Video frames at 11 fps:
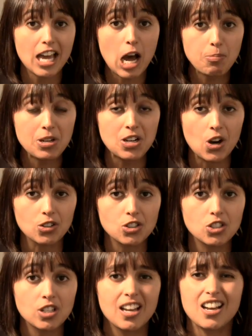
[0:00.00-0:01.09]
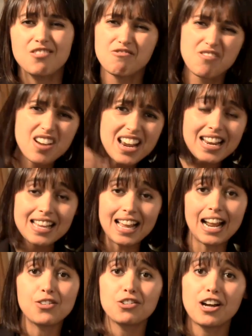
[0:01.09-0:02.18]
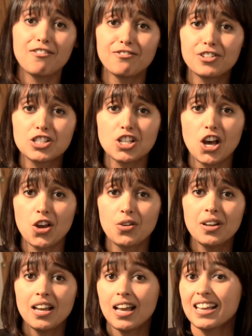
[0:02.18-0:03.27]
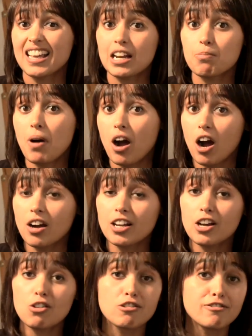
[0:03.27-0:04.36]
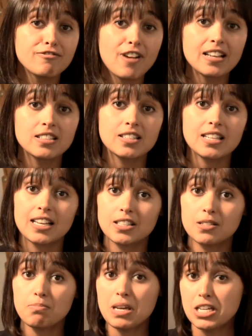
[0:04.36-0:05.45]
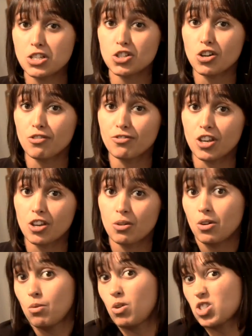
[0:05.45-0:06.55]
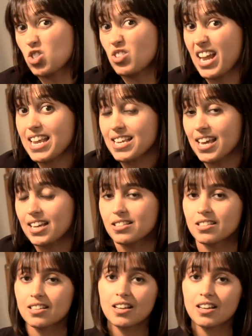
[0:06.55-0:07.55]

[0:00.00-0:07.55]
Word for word: it up a notch, really get out your comfort zone and get a partner or a friend to take some pictures of you whilst you're naked.